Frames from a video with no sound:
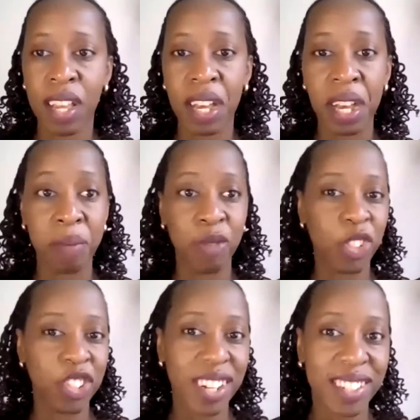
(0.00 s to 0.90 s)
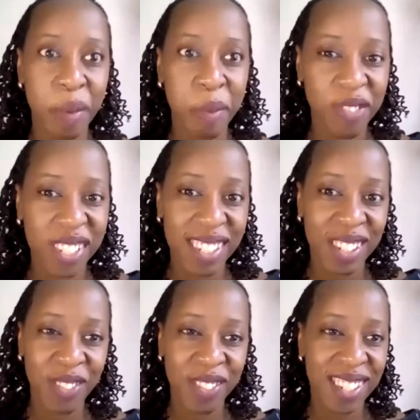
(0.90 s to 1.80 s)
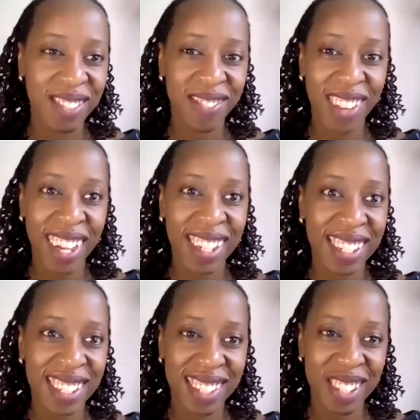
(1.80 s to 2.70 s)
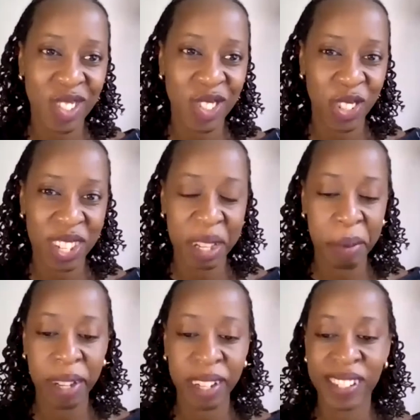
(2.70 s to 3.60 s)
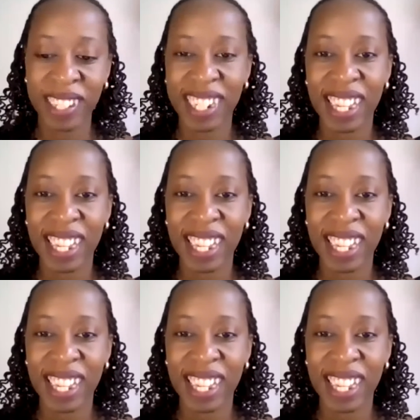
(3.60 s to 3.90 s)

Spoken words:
to share some of these innovative ideas that you're talking about.